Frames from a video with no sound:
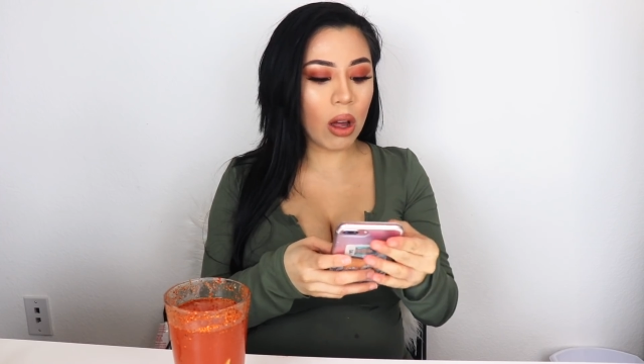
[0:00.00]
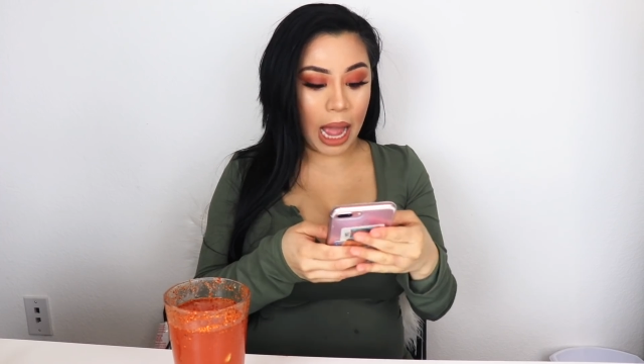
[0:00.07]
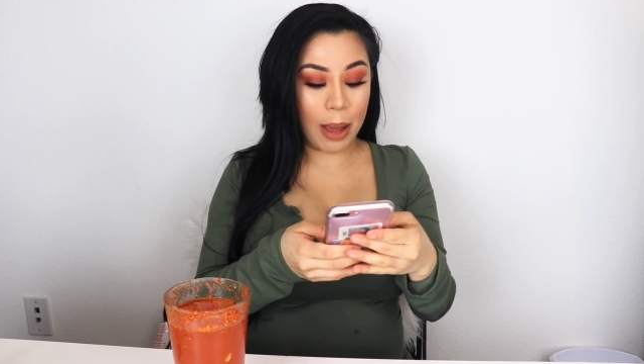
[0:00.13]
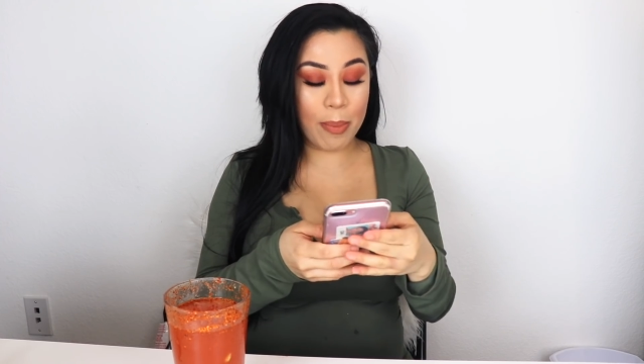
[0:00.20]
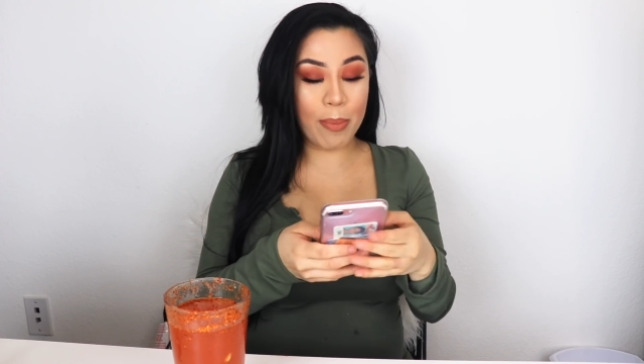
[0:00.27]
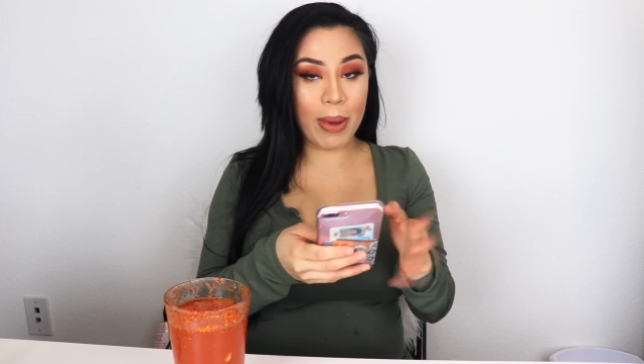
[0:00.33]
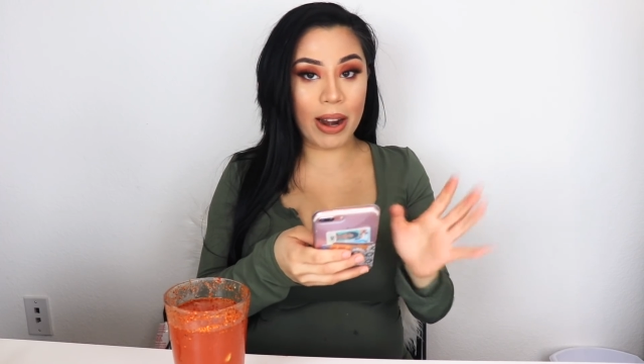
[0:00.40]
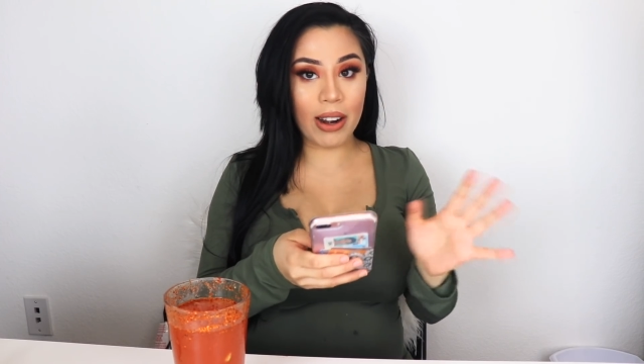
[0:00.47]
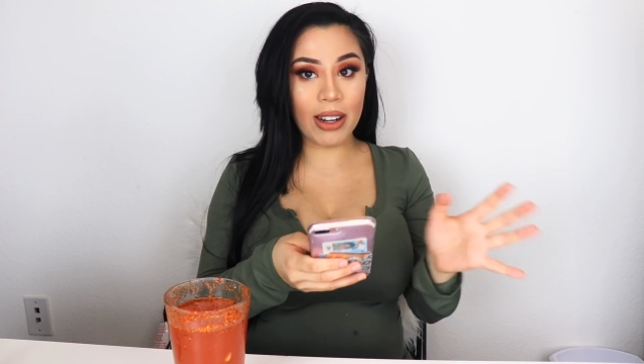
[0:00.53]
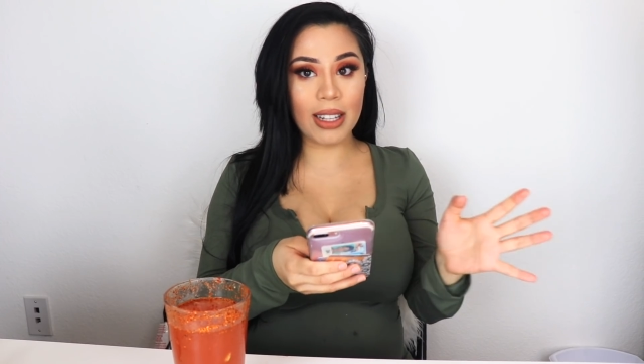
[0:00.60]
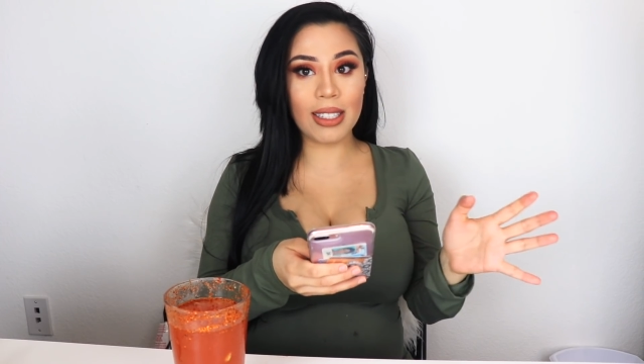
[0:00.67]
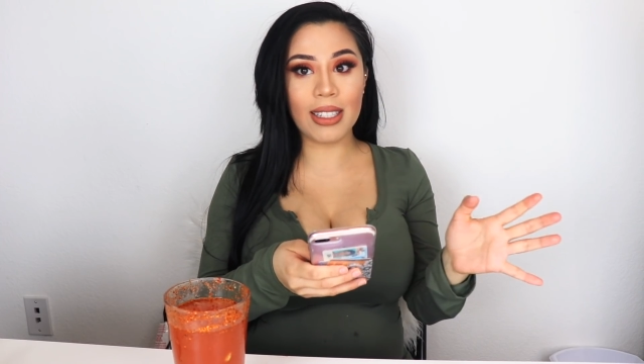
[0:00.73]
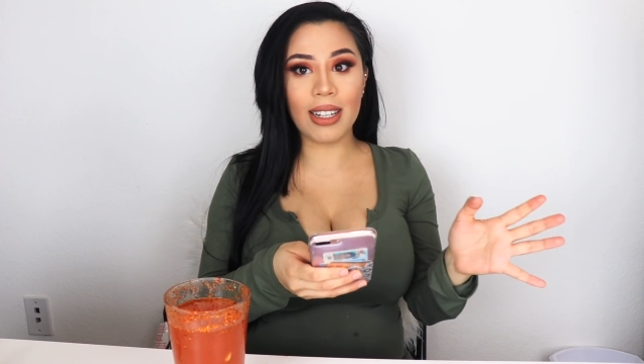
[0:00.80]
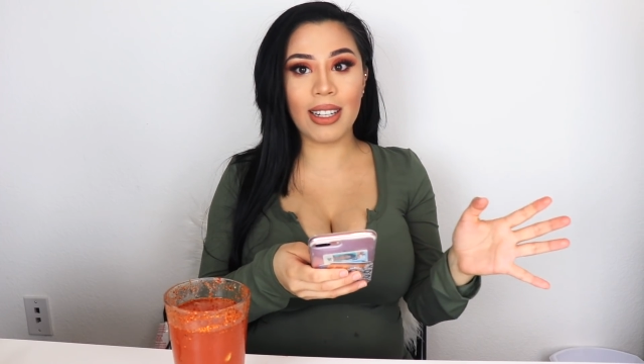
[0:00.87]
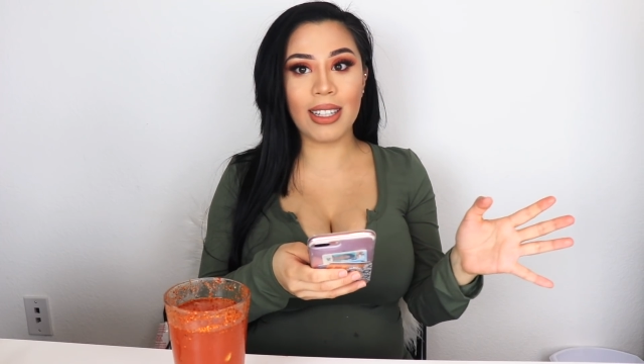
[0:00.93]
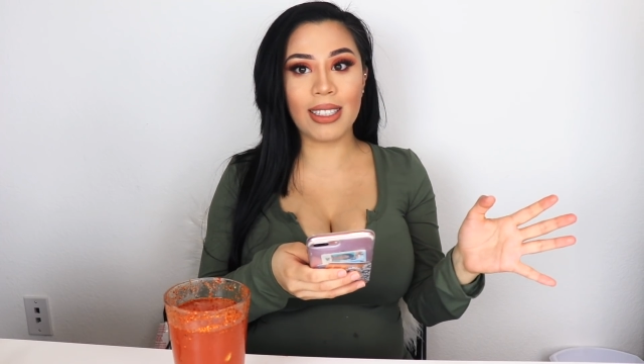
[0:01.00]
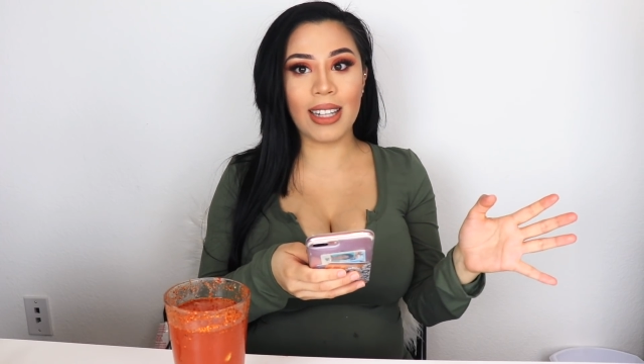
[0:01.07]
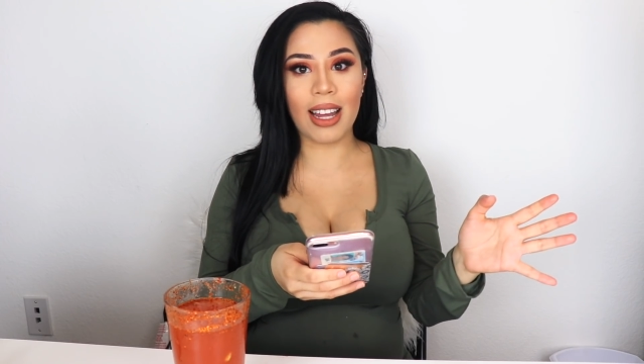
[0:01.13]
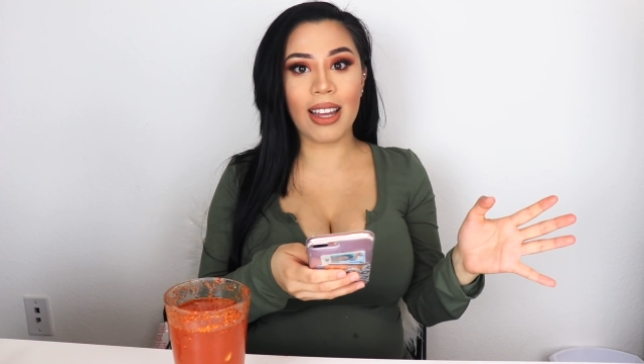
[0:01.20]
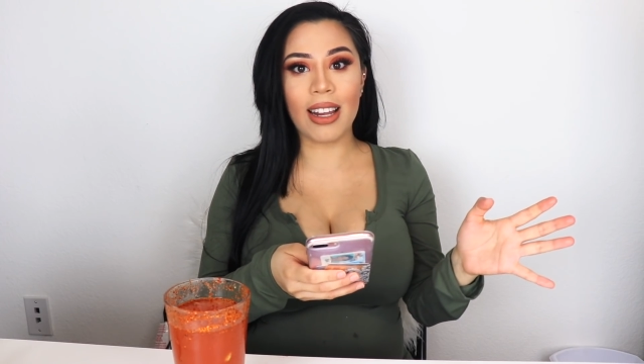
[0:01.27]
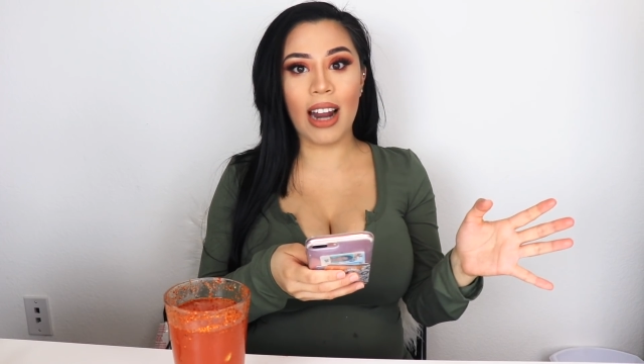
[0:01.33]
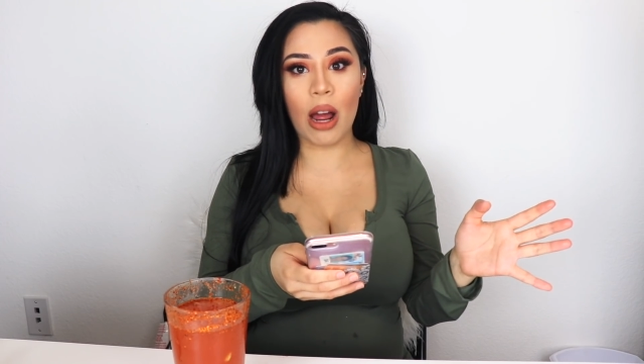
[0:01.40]
I barely did this
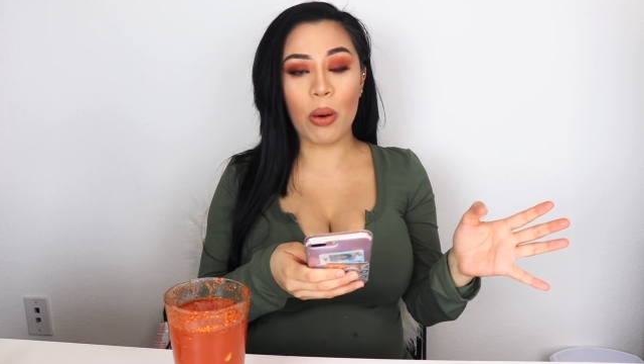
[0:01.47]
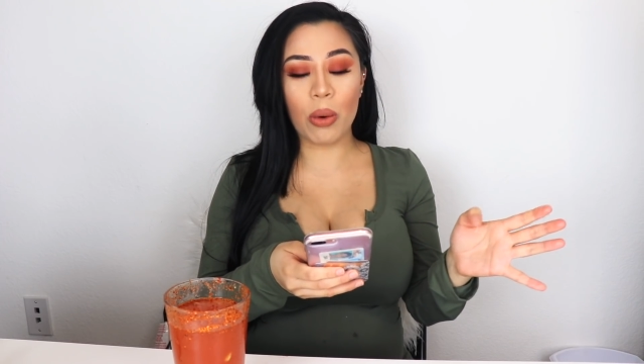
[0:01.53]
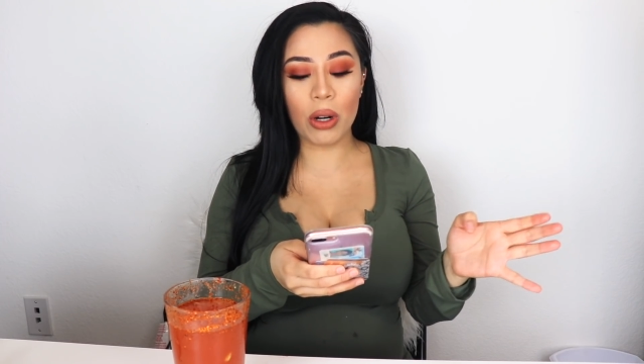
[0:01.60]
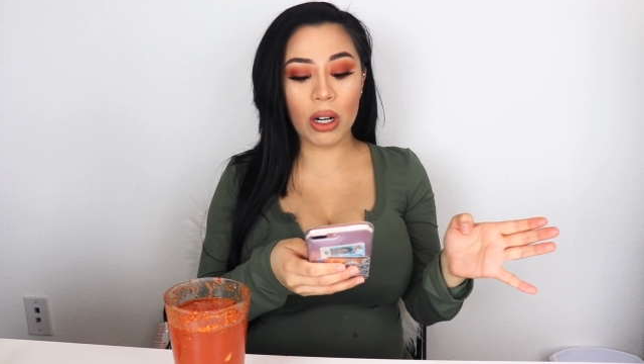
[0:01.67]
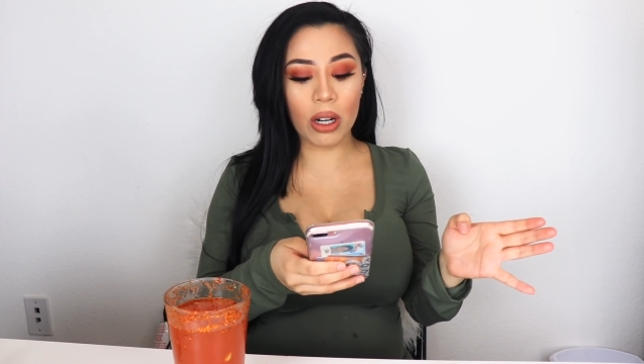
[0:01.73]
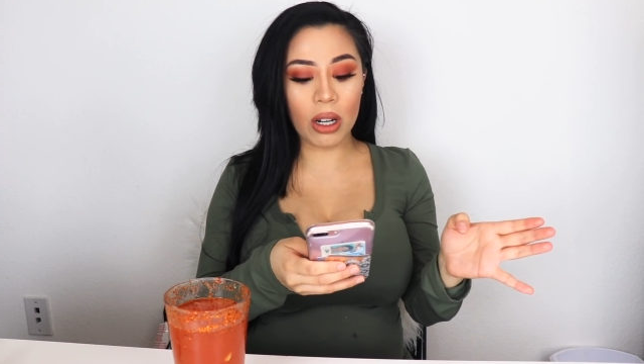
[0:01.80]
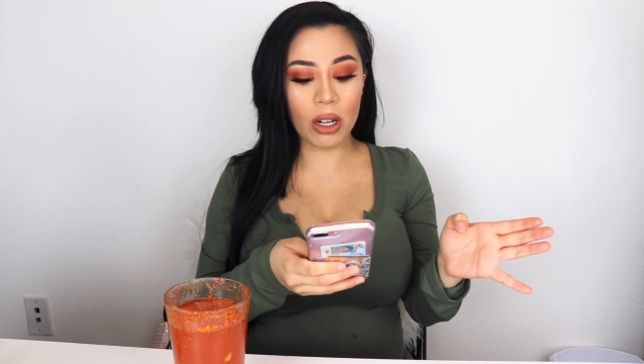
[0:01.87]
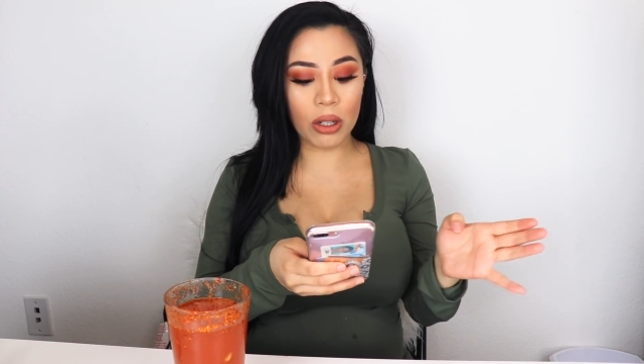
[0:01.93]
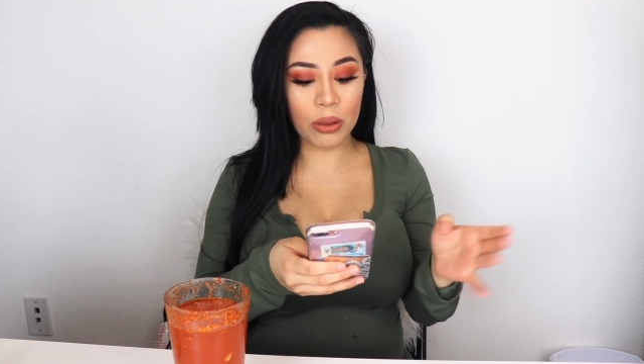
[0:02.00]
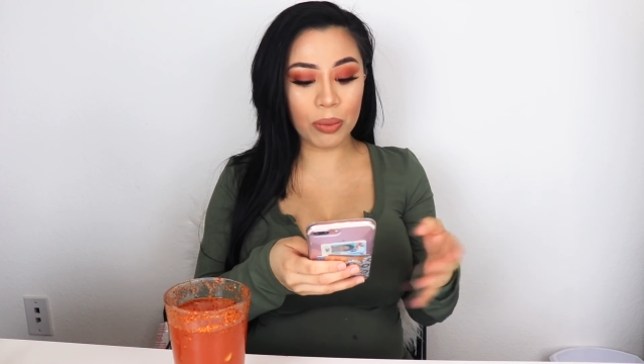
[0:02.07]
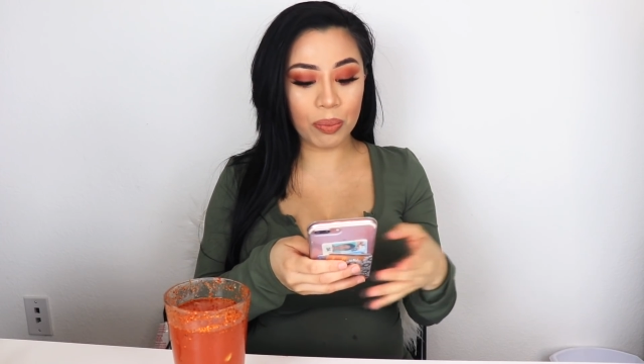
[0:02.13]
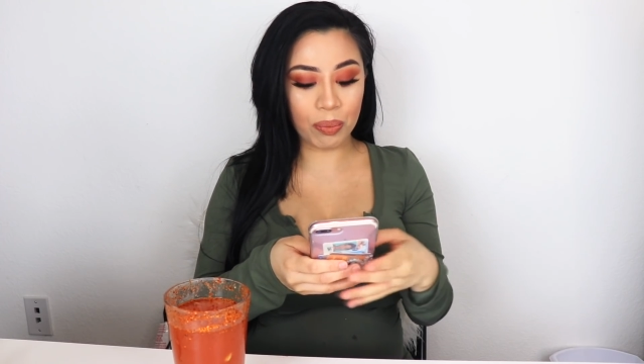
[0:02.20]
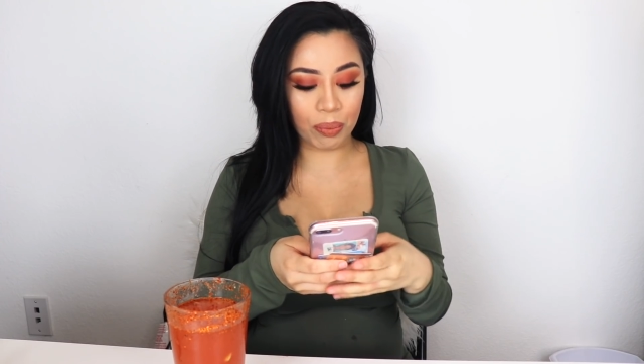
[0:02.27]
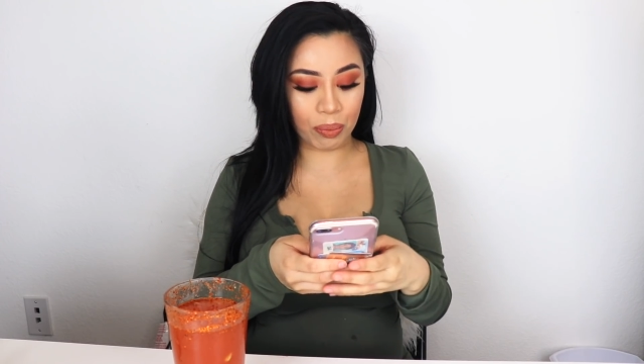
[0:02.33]
like an hour ago,